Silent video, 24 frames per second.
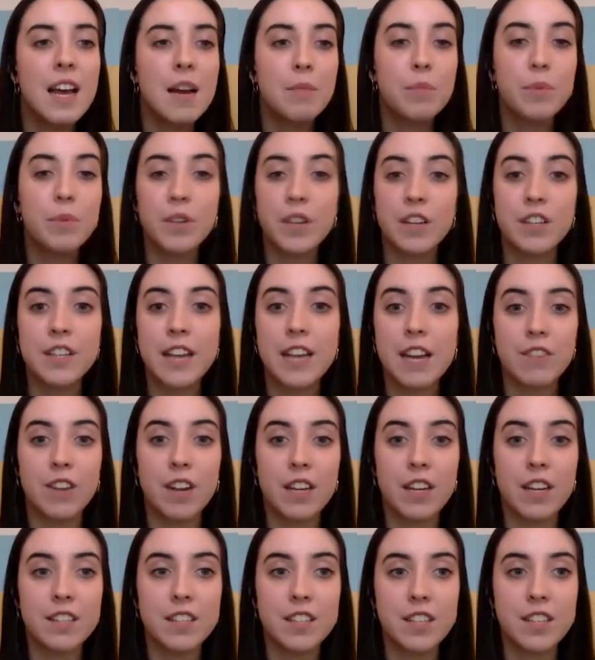But you're dead
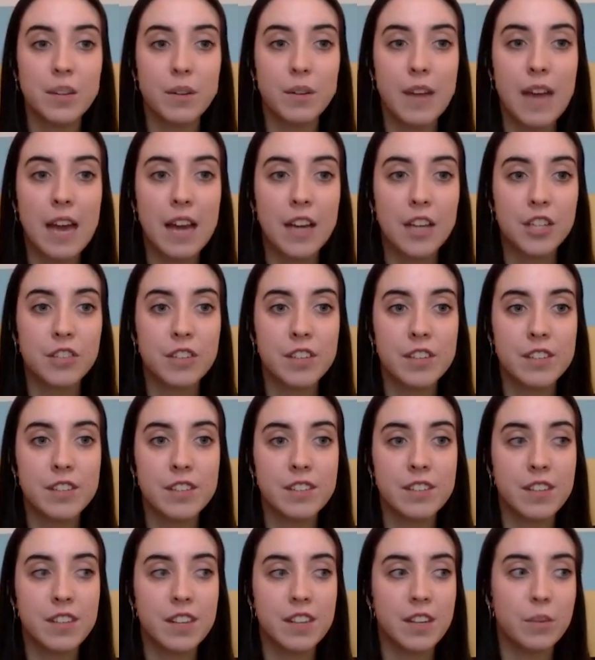right. You know,
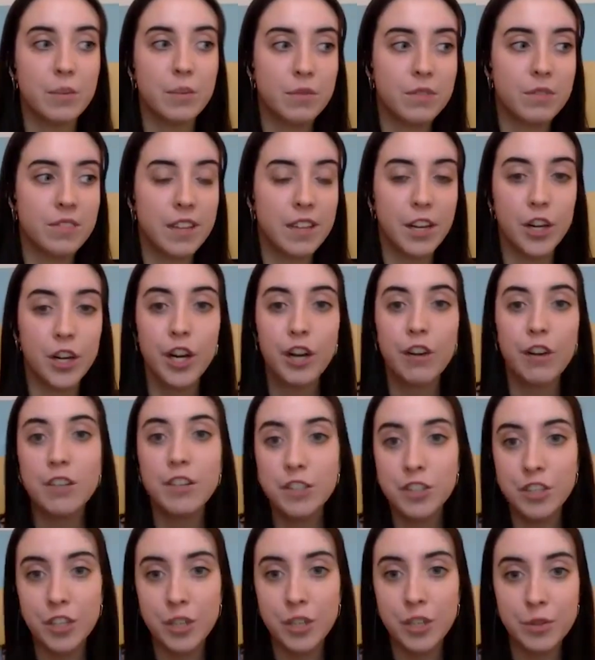lecturers, you know,
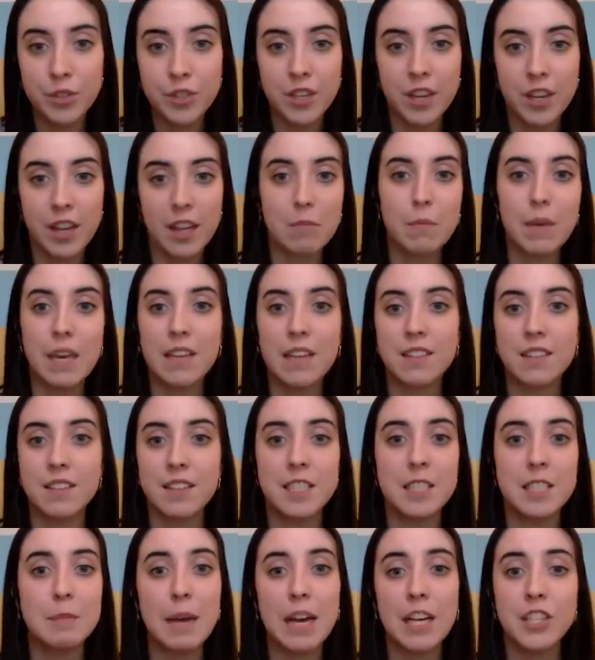encourage you to like mix, and
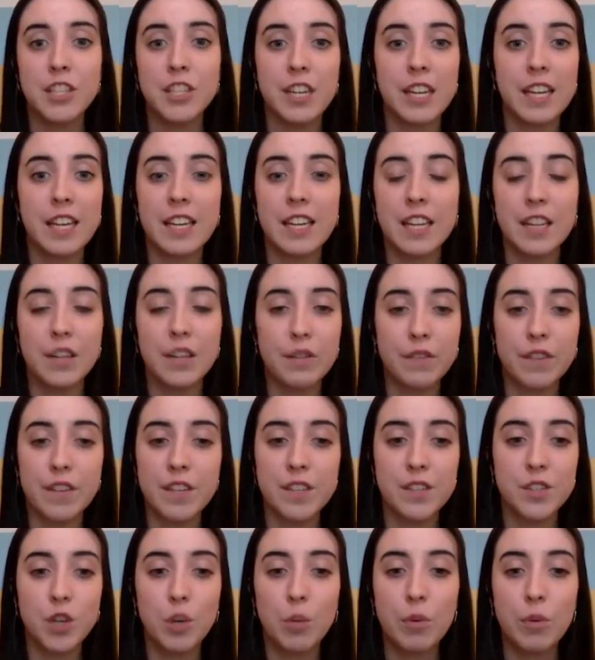especially in the
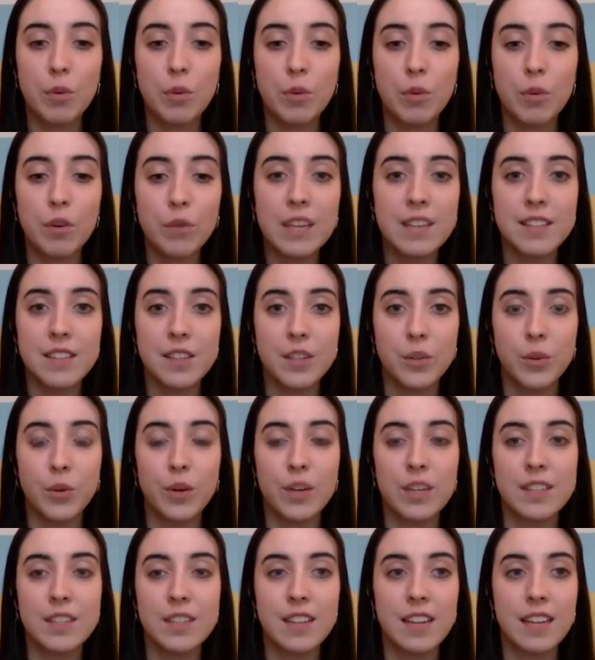first couple of weeks in a
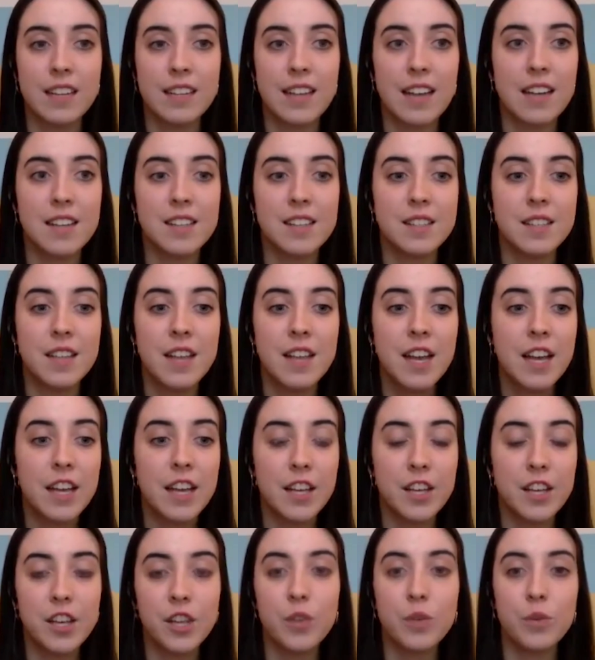course, like that is
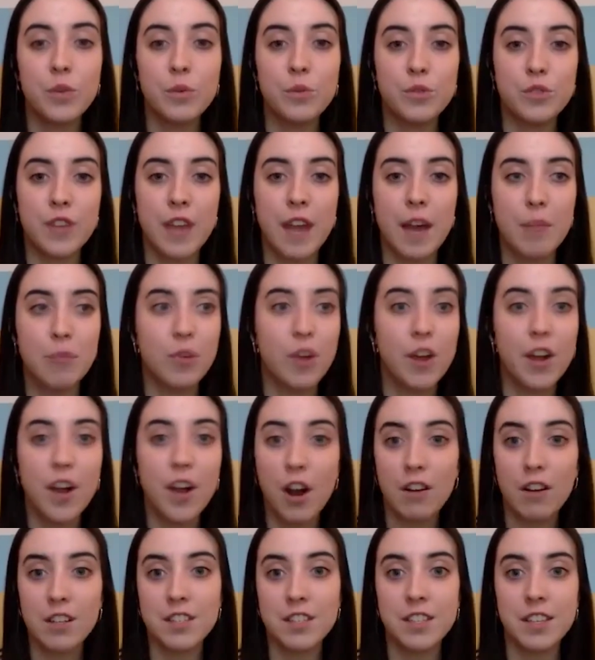a huge
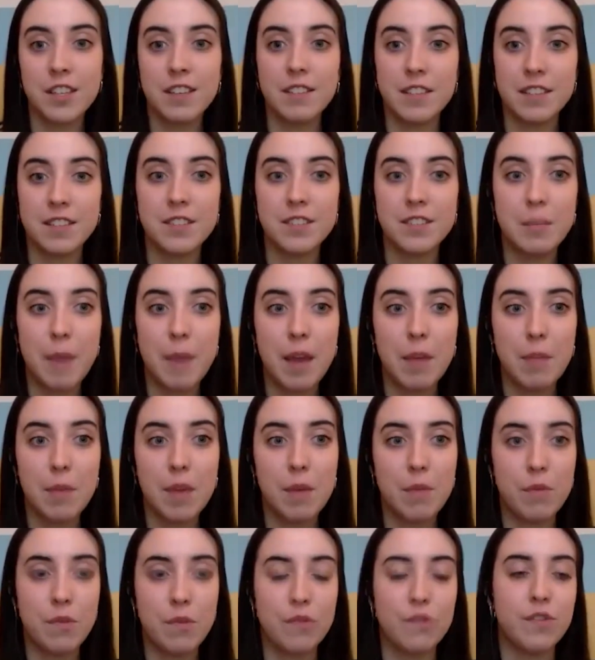priority, is to make
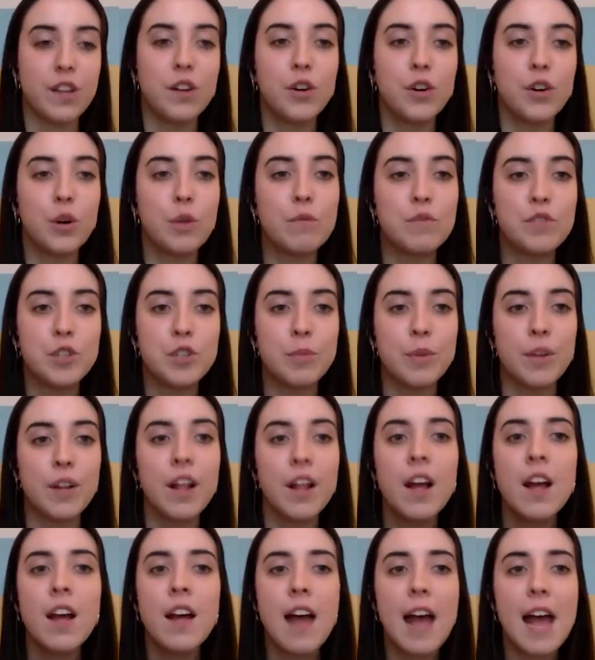people feel comfortable.
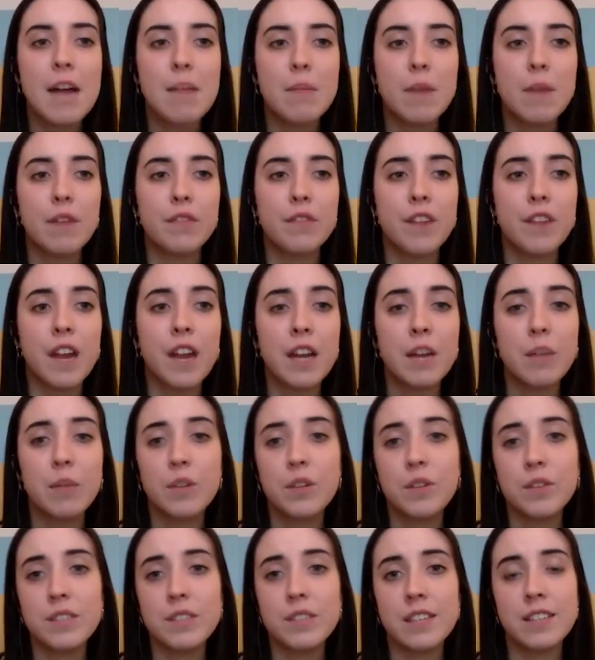And for anyone
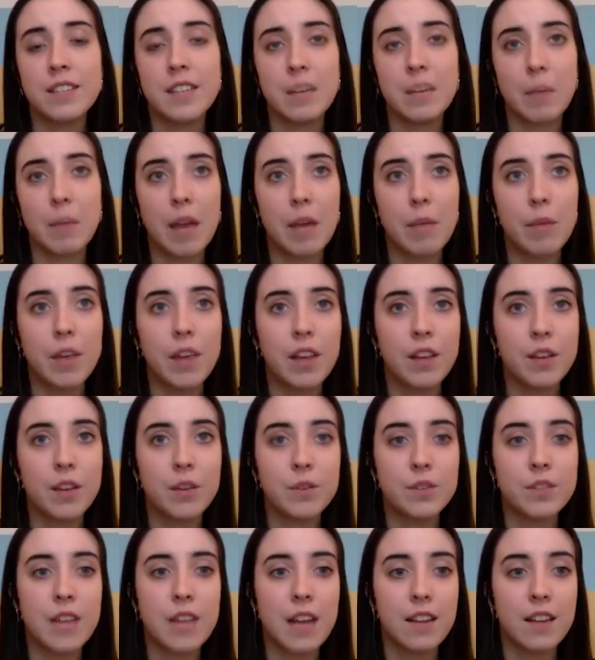who's listening, maybe
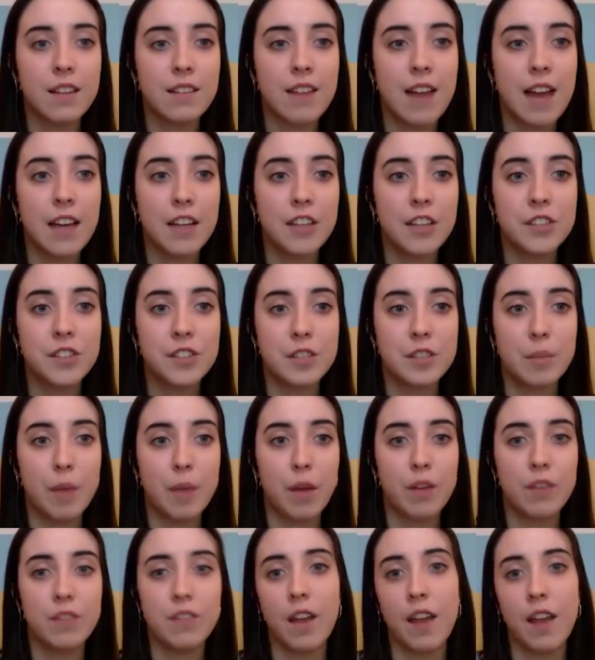who's anxious
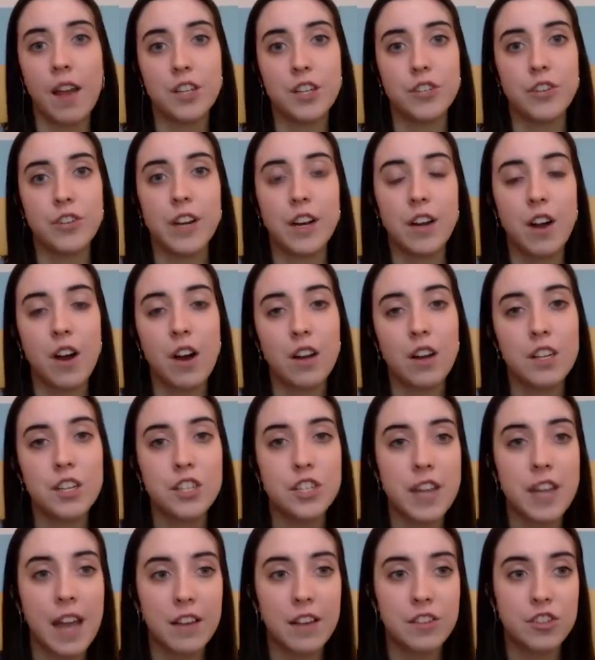about, say, entering college
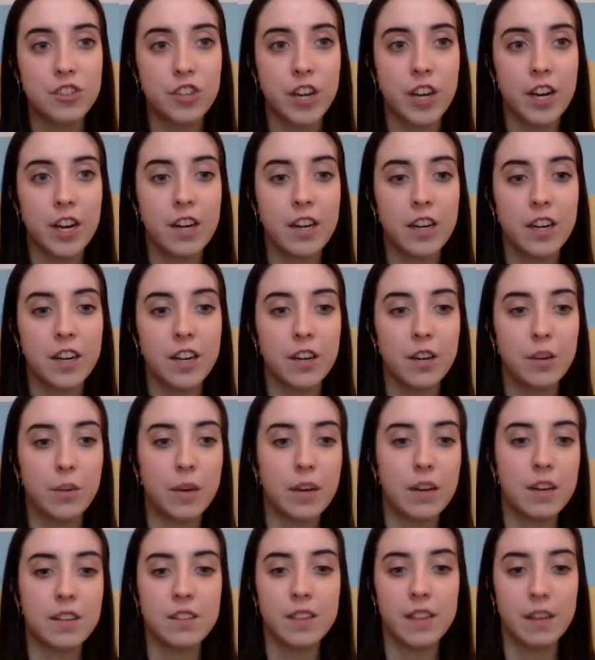next year, you know,
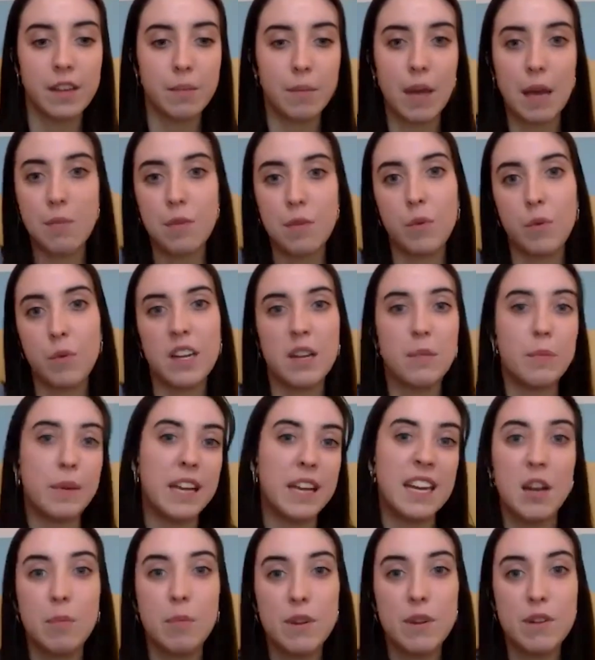when it's like, maybe will it be a
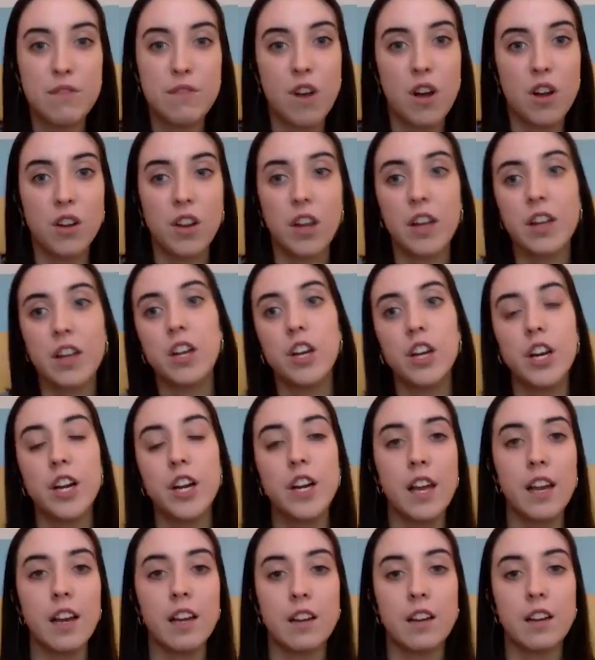little bit of online
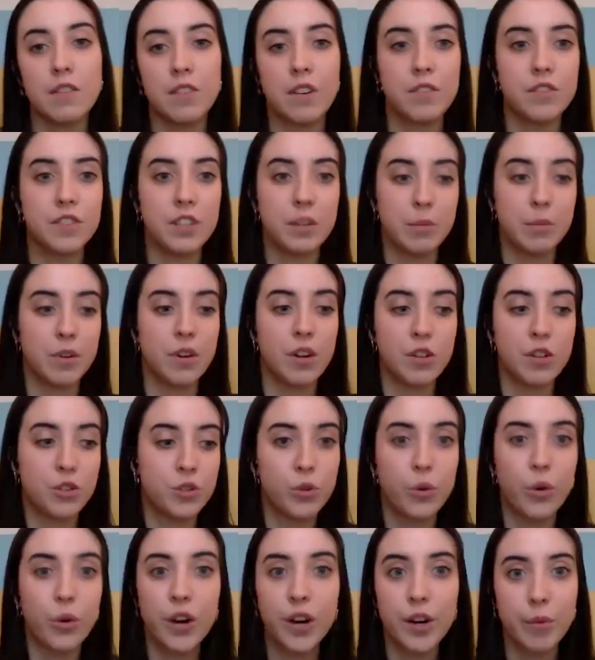learning? And obviously we're not
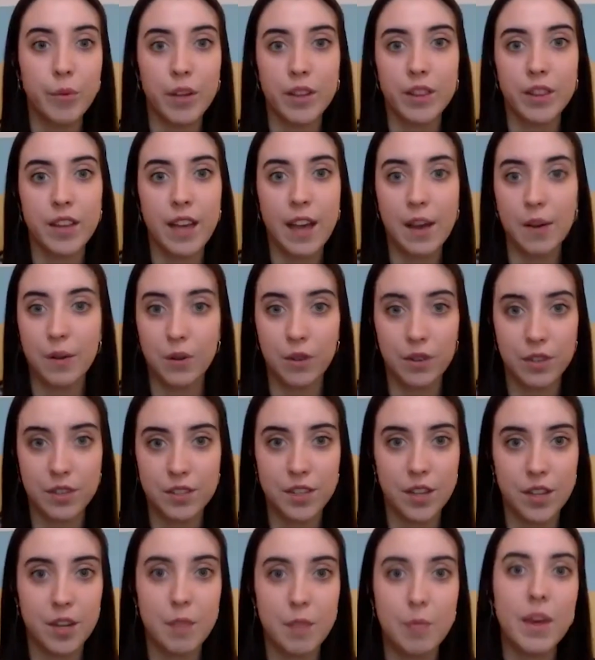sure what the outlook is
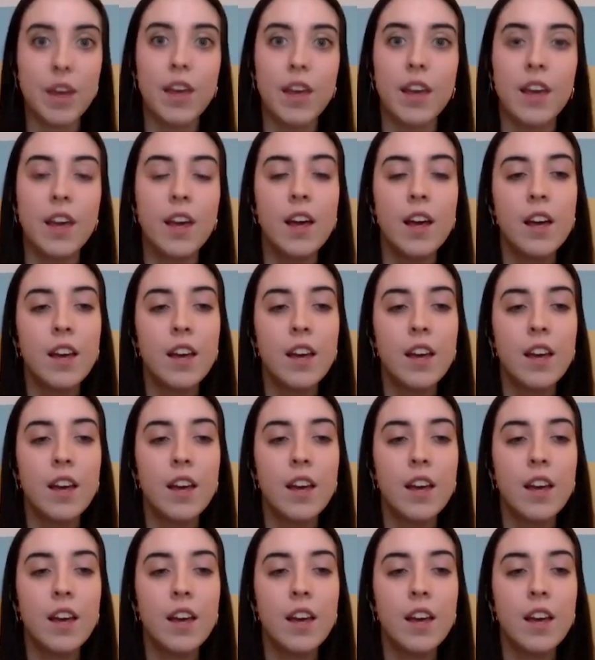going to be.